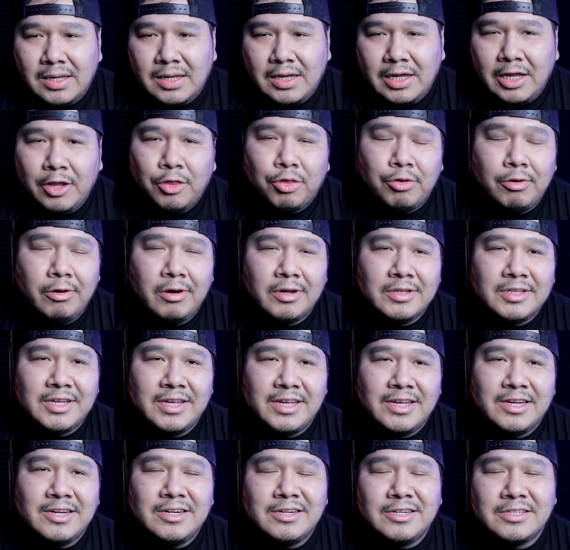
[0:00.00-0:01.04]
And throughout the
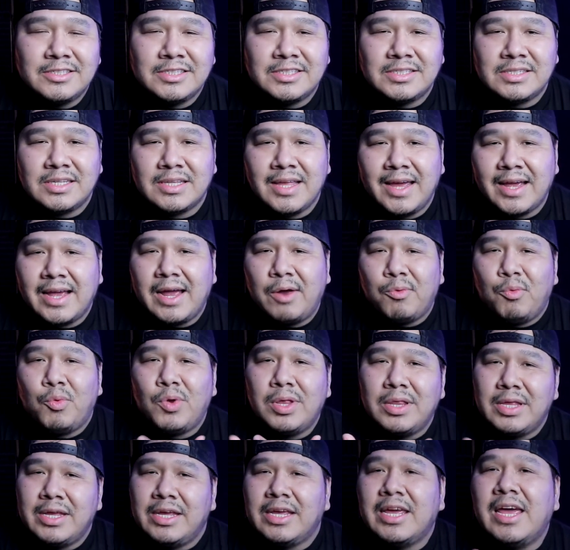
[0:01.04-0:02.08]
years, I
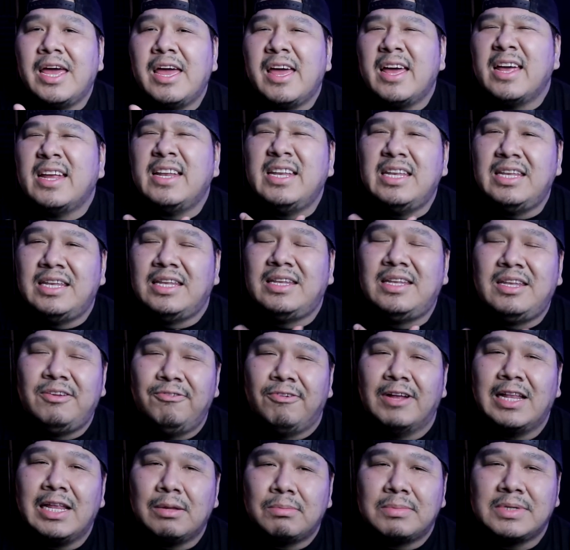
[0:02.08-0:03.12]
really
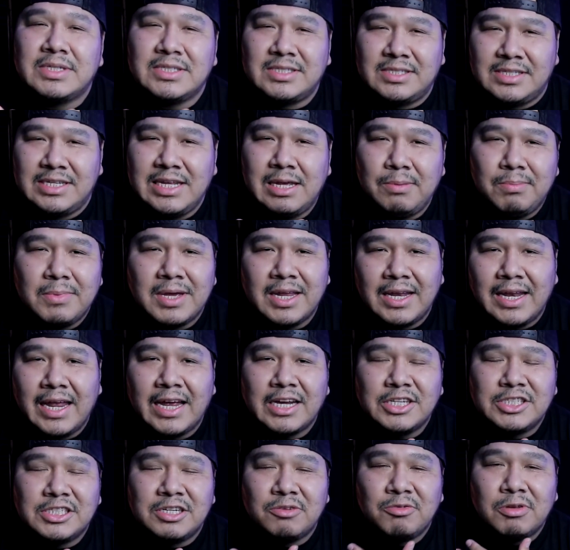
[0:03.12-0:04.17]
developed this deep
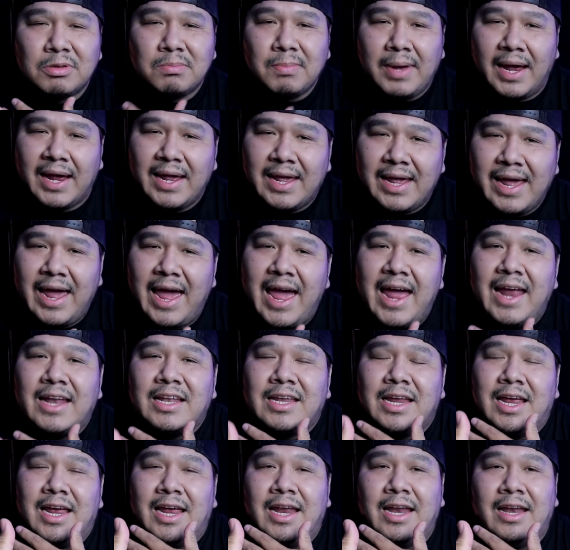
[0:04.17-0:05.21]
connection with my cat
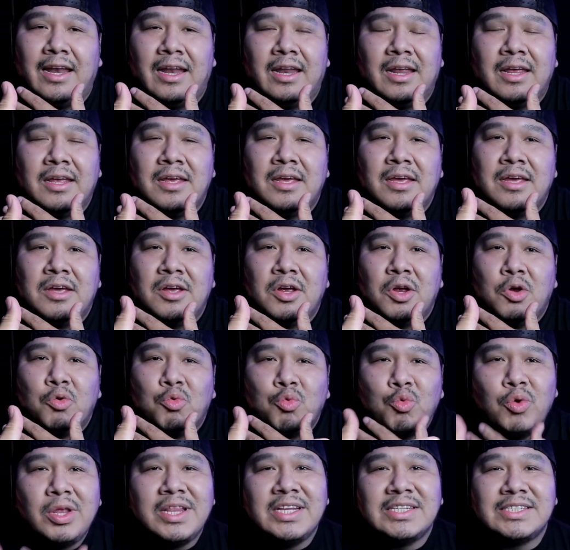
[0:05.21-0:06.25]
and
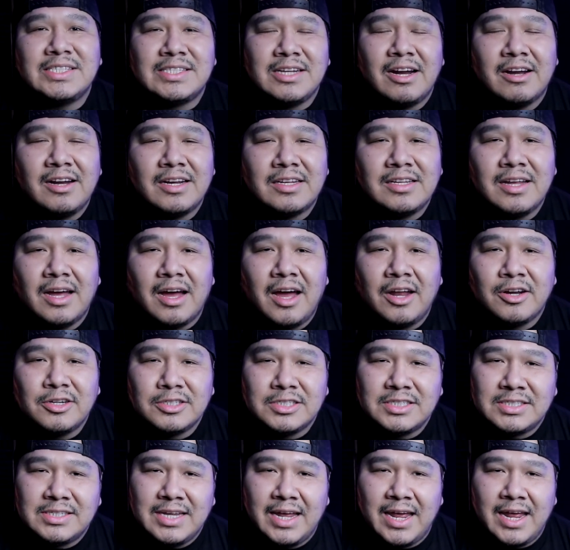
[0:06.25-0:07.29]
really started to
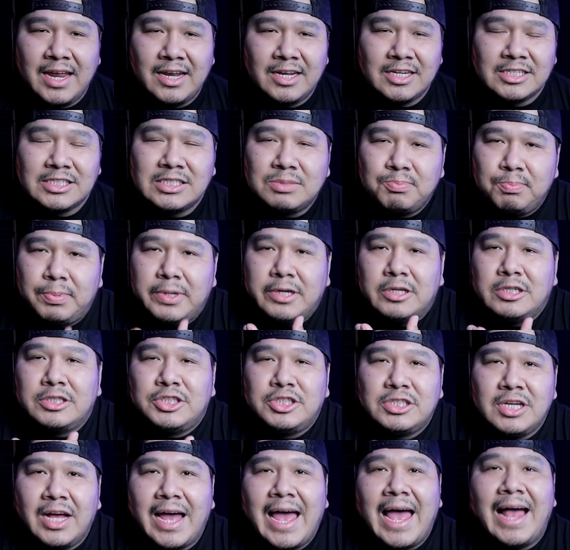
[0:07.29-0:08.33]
understand the
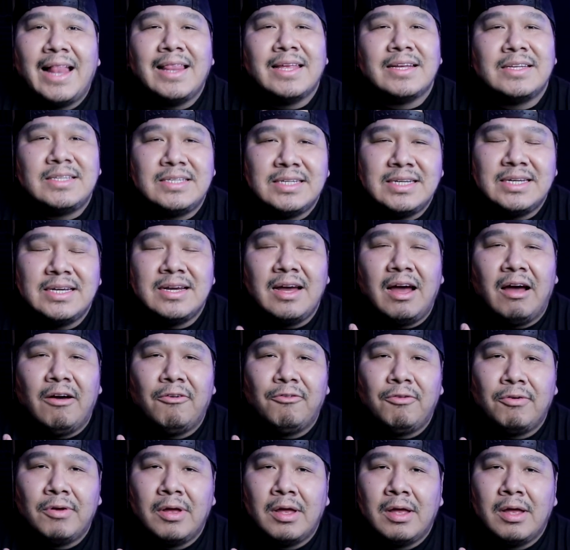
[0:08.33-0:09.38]
spirituality of